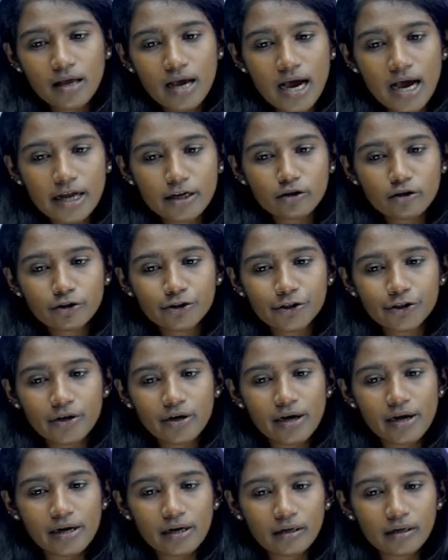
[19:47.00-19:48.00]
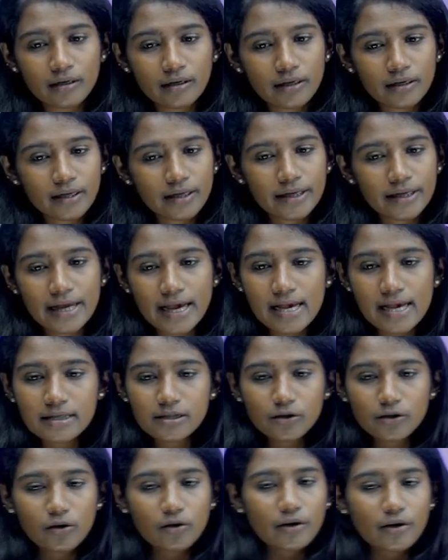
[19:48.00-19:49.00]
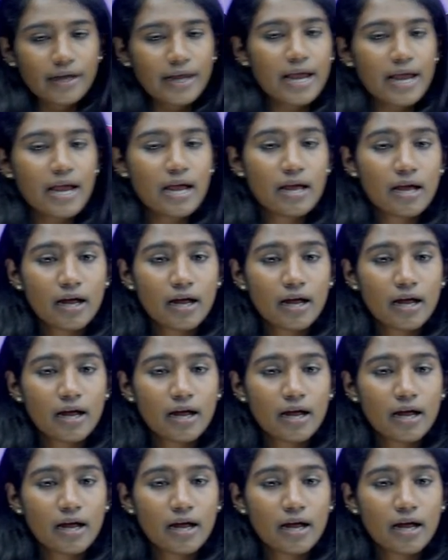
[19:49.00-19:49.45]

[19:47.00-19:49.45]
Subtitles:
Are you sure? Yes, okay.